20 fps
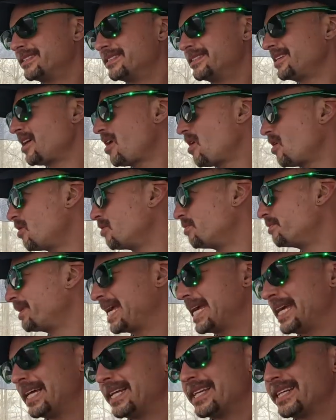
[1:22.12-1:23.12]
No,
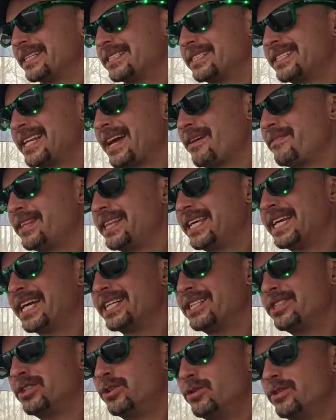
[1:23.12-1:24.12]
man, everything I
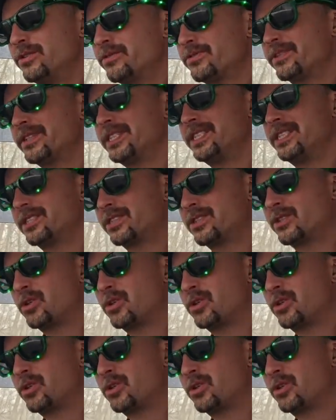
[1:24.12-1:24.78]
do is for these